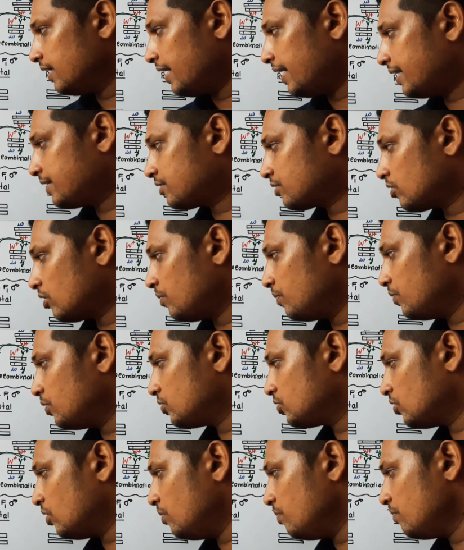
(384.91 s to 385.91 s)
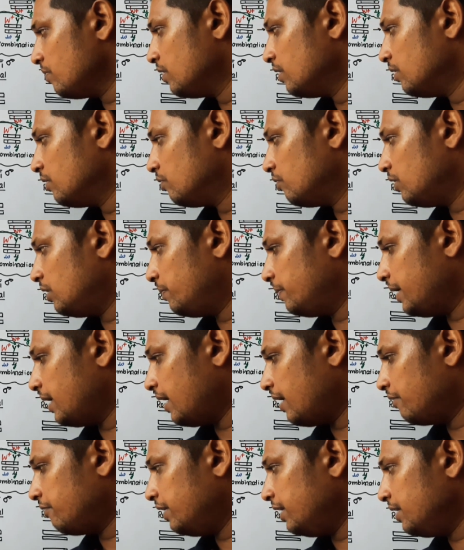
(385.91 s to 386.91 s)
X chromosome will be
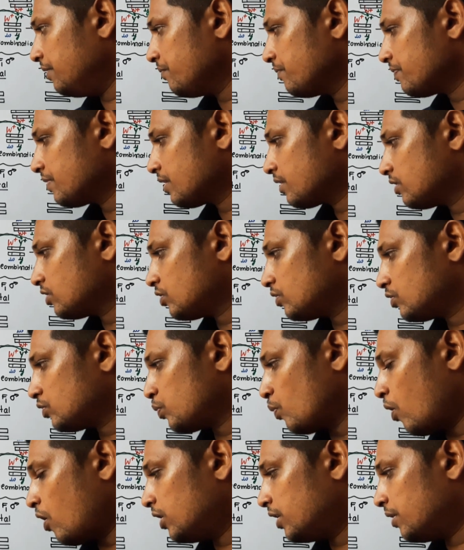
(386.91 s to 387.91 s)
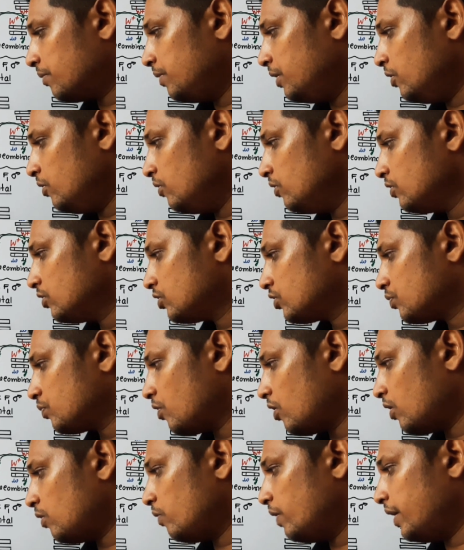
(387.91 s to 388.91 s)
having small w,
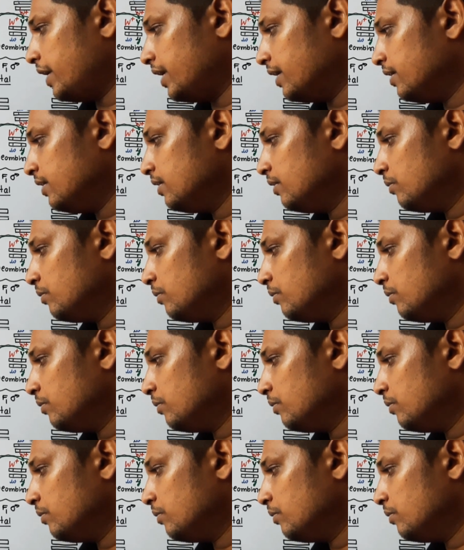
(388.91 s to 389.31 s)
small y.